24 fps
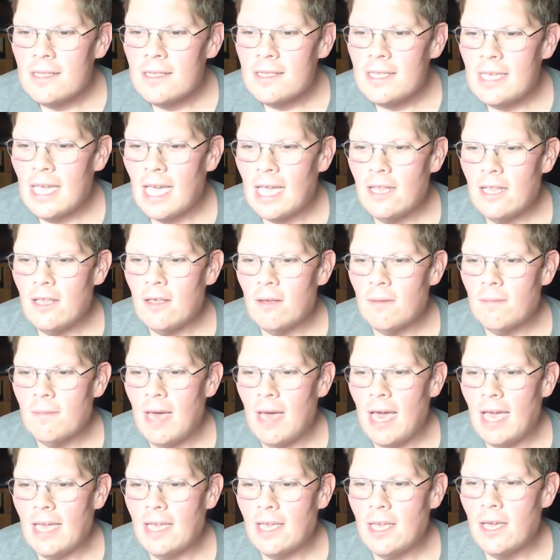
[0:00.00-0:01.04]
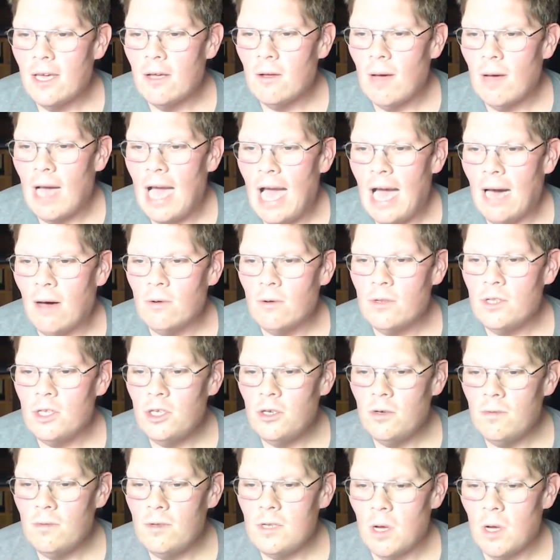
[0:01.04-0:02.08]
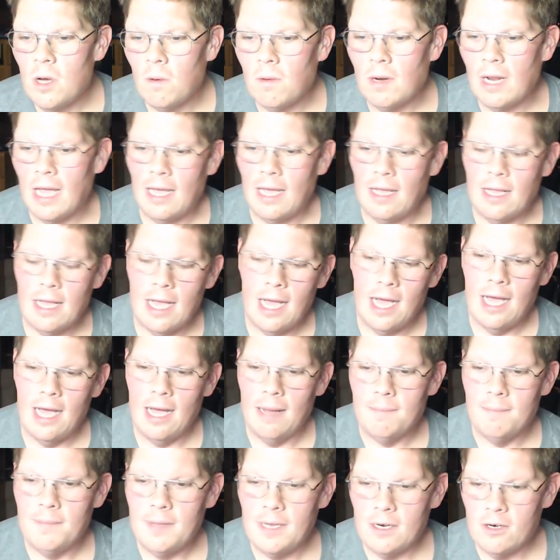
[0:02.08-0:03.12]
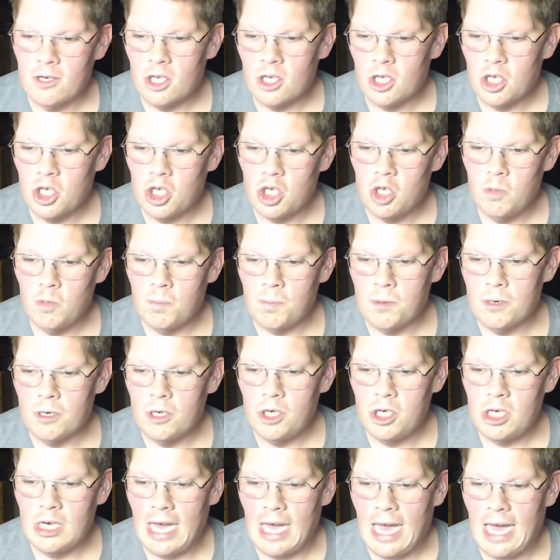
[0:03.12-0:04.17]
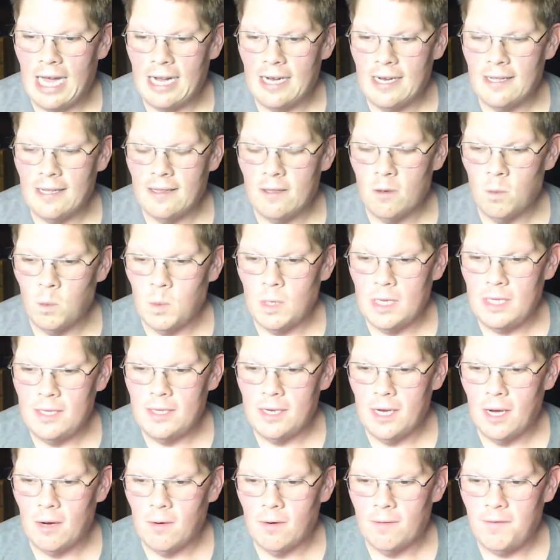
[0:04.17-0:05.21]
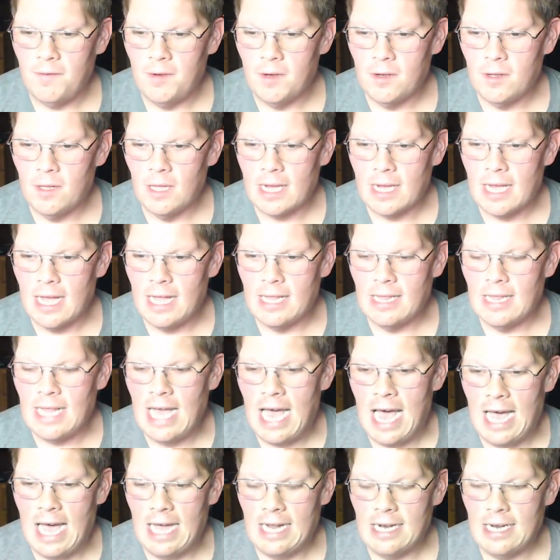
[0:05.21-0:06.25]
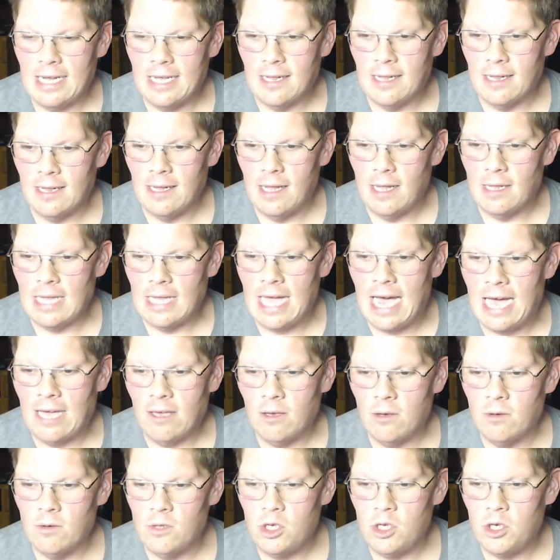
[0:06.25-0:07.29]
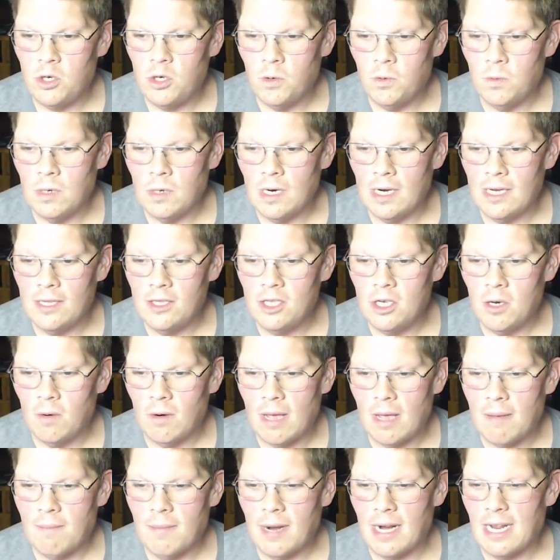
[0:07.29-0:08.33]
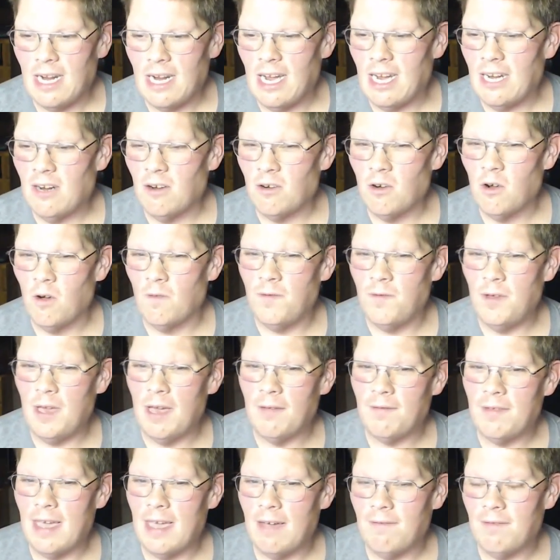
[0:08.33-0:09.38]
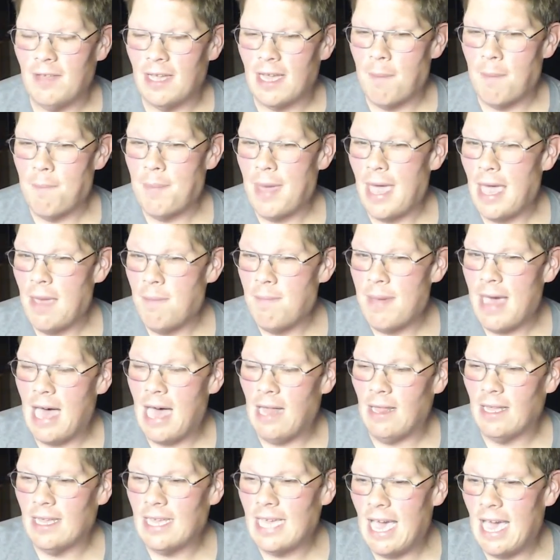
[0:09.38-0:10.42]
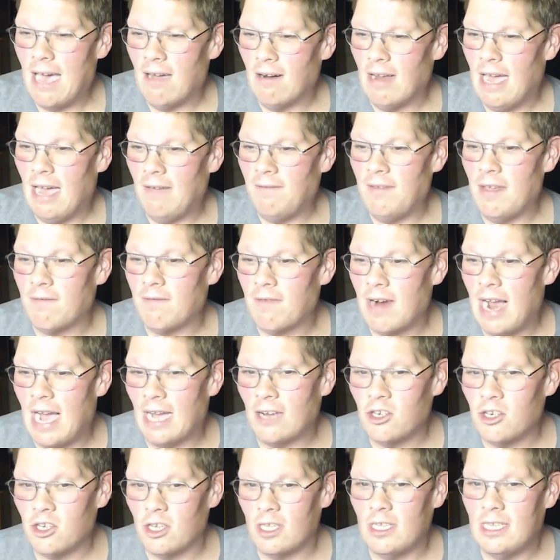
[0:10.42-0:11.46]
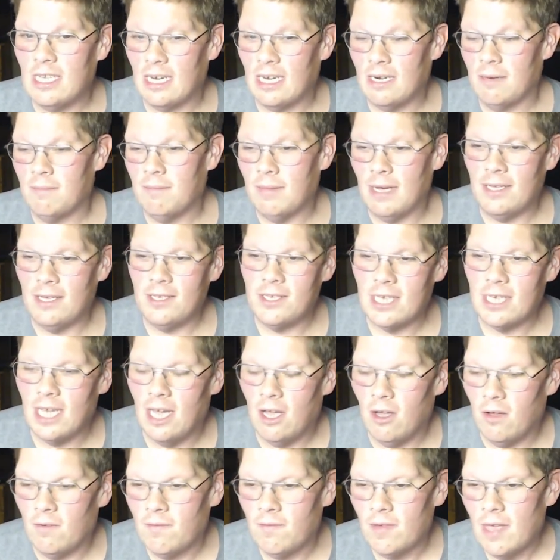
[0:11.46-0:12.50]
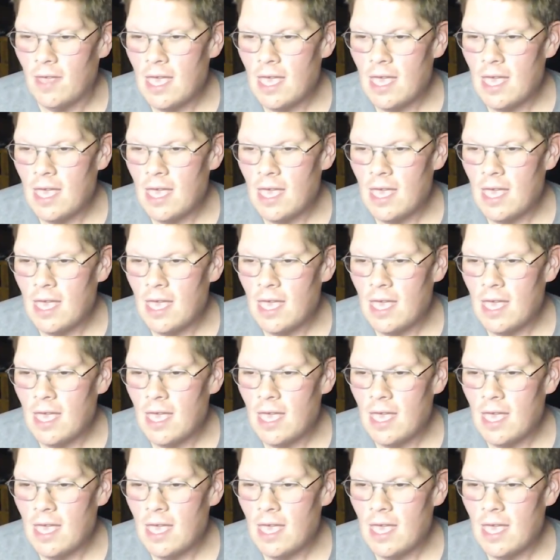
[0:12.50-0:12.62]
Daniel Maggio, how do you donate? Um, there's a super chat in the window. If you click on that, it'll allow you to uh, donate money. Now, I don't know if you have to have like a PayPal account. I've never actually done it myself,